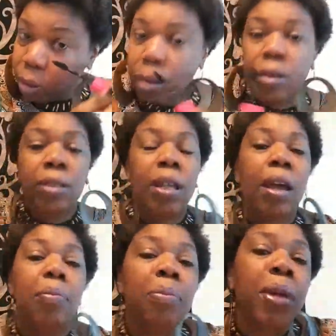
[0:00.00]
it's
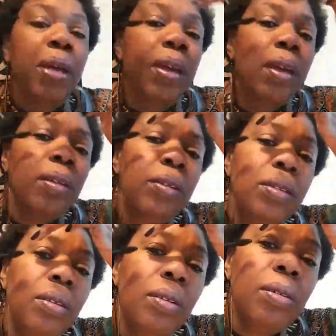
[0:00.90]
not bad.
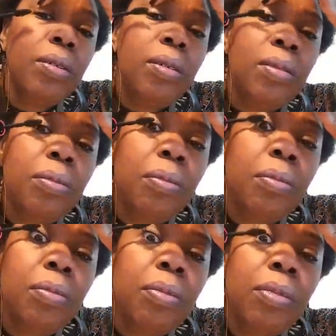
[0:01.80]
So,
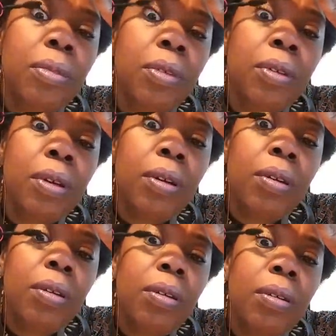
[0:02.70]
you know.